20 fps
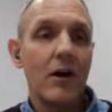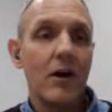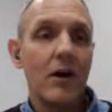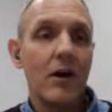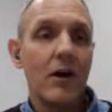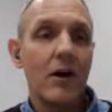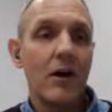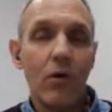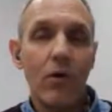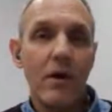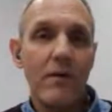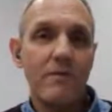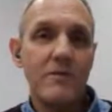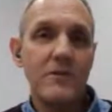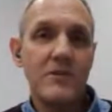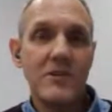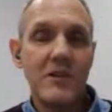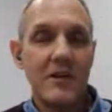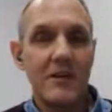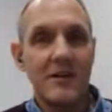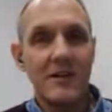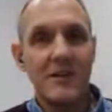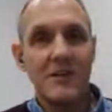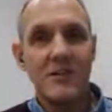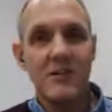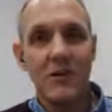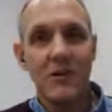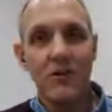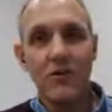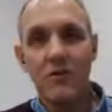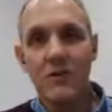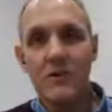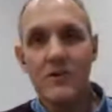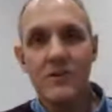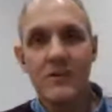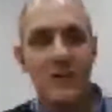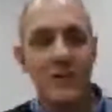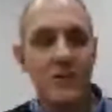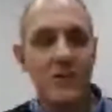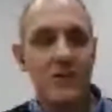for all our facilities across
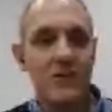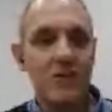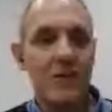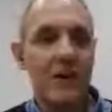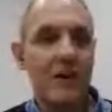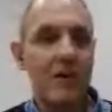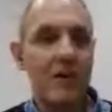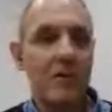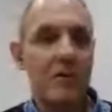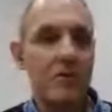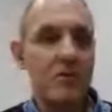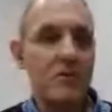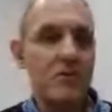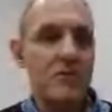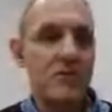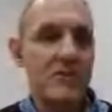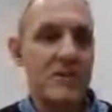Australia and New Zealand. And that's,